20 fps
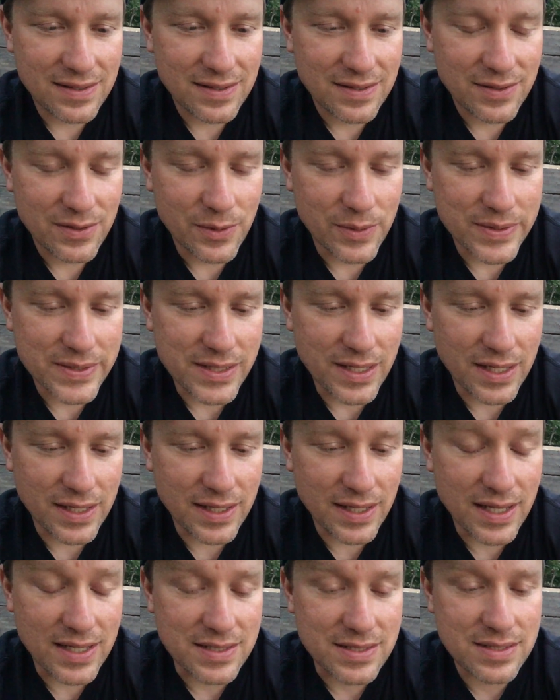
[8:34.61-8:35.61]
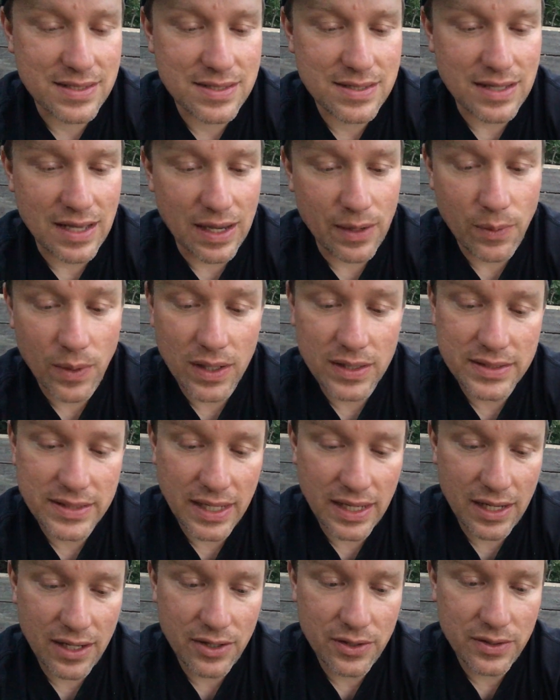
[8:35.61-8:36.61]
where was I? Yes, I walked
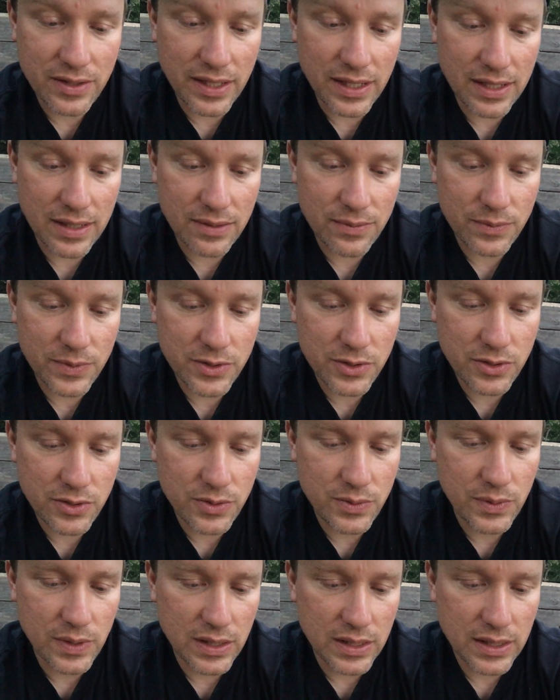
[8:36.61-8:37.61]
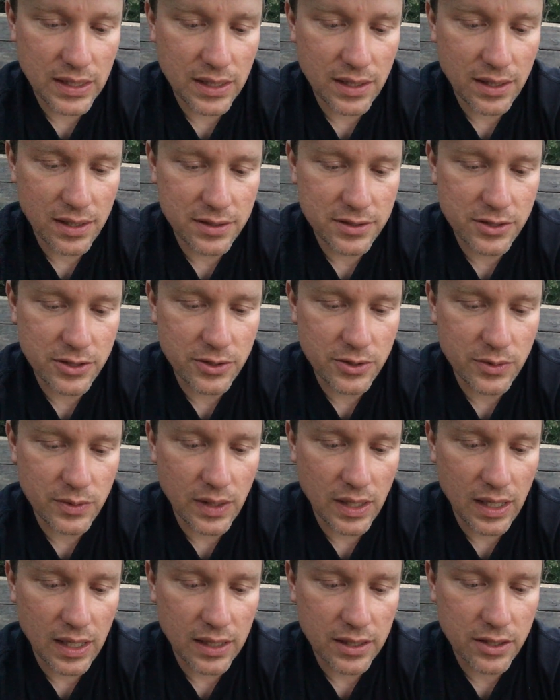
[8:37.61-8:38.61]
down, and when you get onto
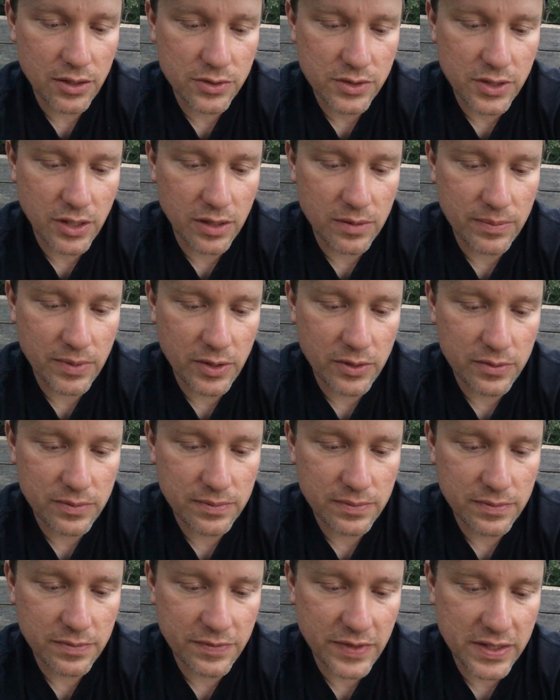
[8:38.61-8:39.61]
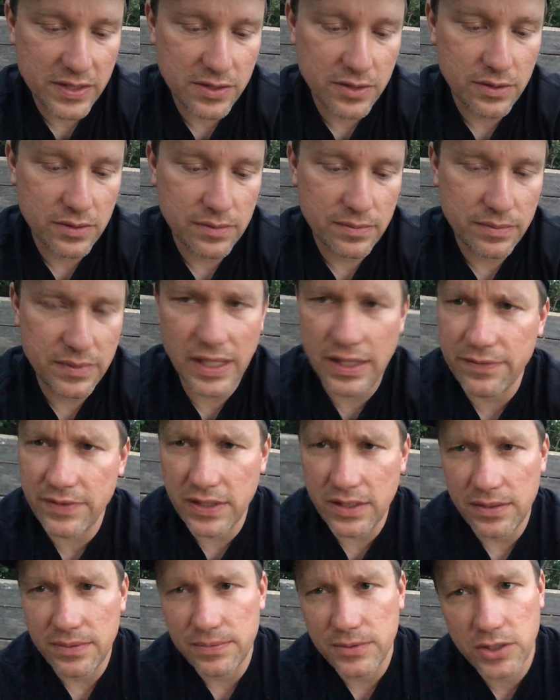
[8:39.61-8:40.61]
a Coast Guard boat, vessel,
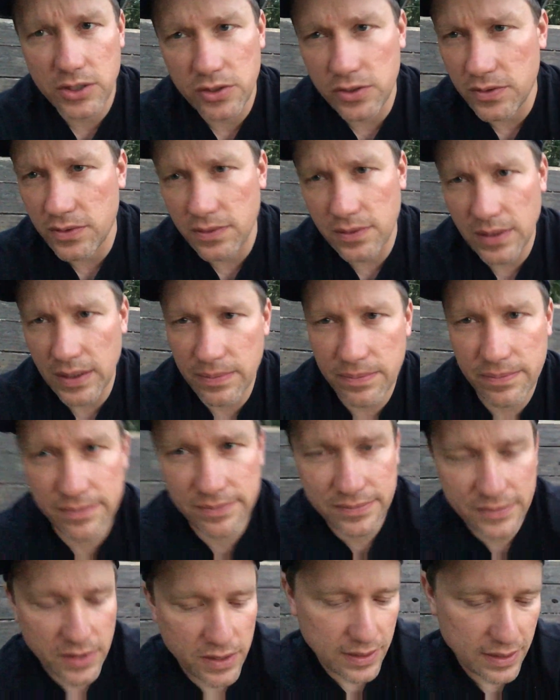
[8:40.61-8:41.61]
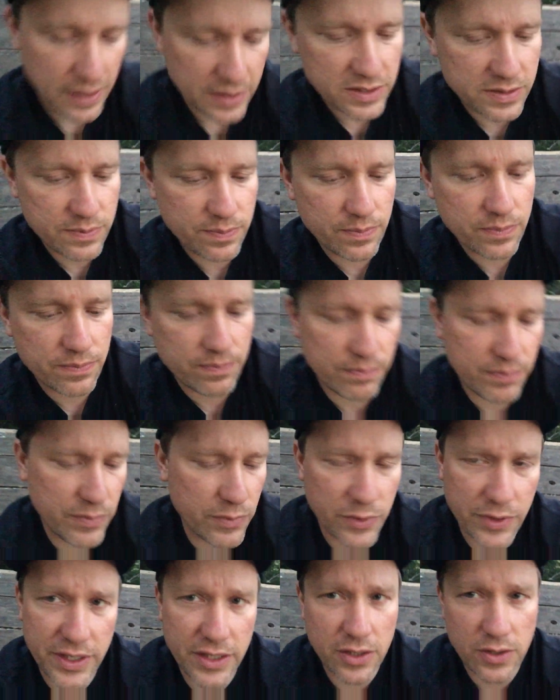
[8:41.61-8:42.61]
Navy too, and
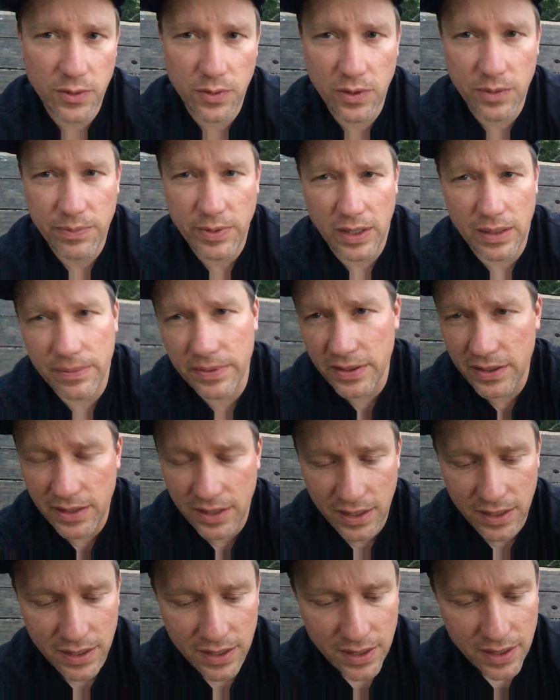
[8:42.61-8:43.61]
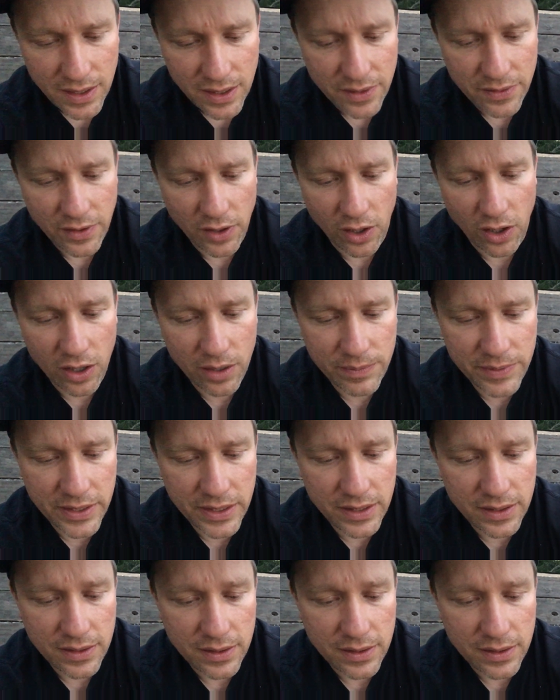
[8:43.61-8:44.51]
Marine Corps, probably the Army,